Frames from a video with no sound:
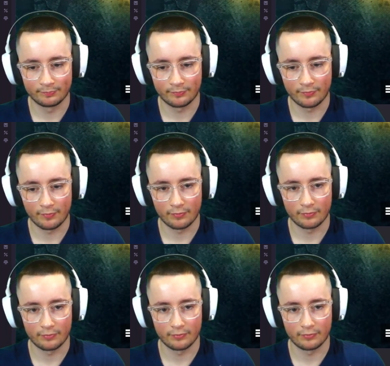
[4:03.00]

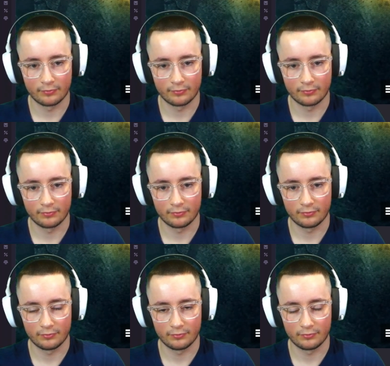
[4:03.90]

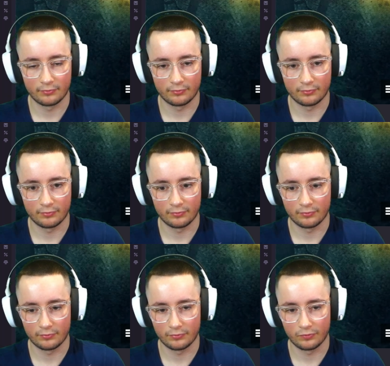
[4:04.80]

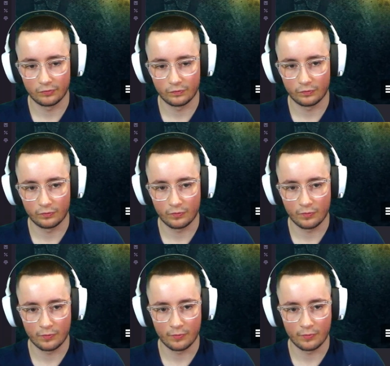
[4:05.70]

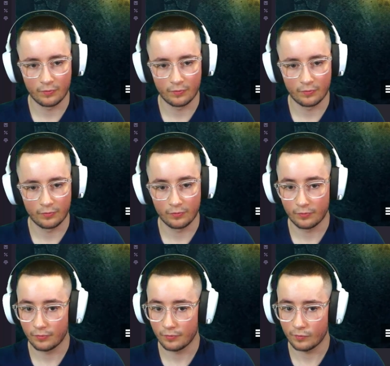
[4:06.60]

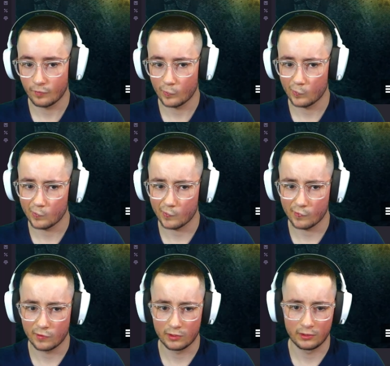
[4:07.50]

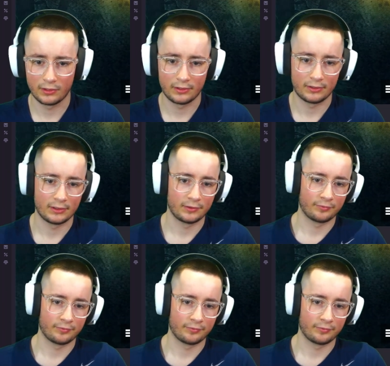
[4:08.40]
(silence)